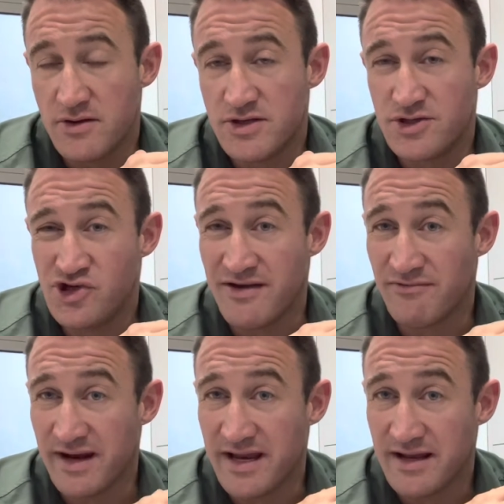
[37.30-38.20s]

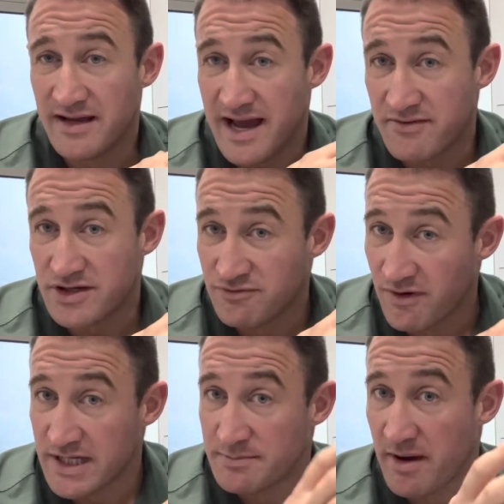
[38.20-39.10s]
Generally
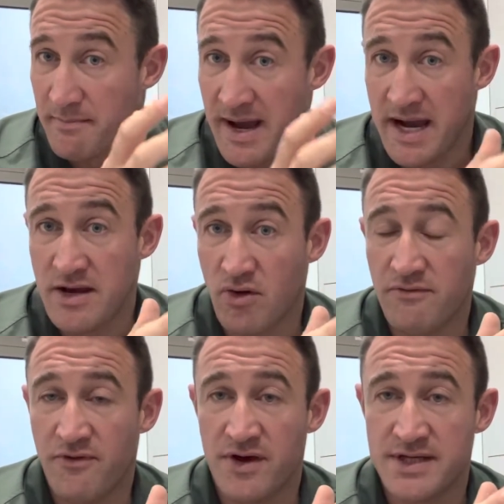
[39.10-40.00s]
characterized by pain on
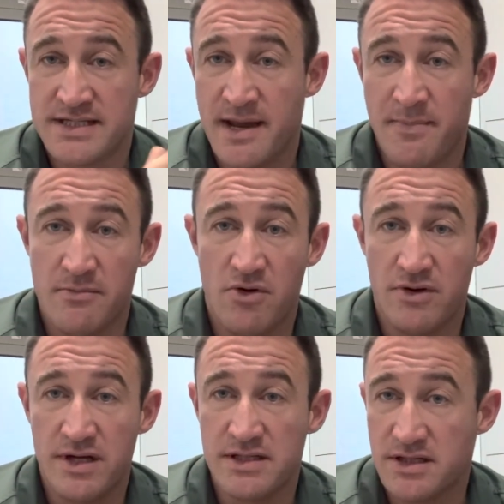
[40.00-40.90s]
first step in the
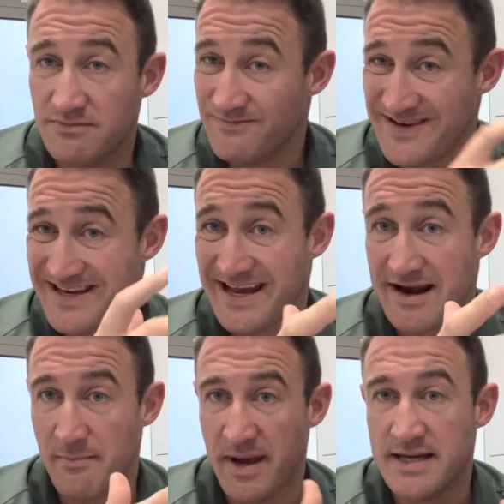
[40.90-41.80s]
morning. So you get out
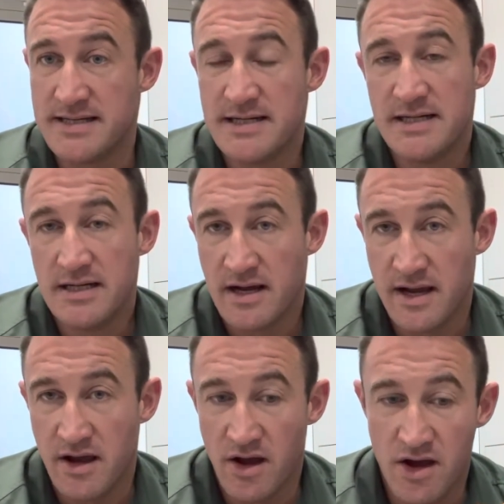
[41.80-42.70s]
of bed,
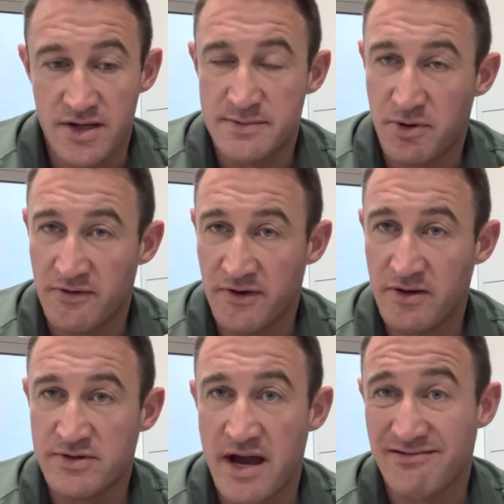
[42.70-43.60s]
it hurts, put your heel
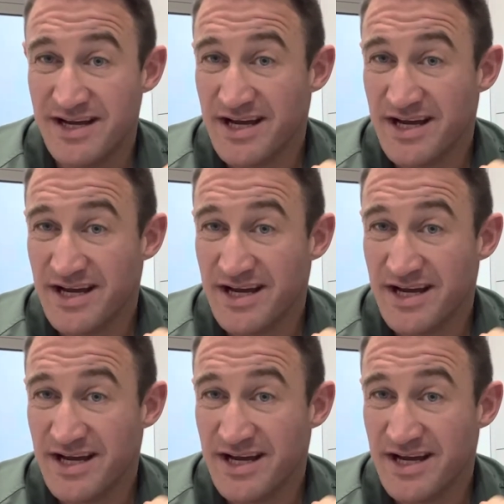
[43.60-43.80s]
down.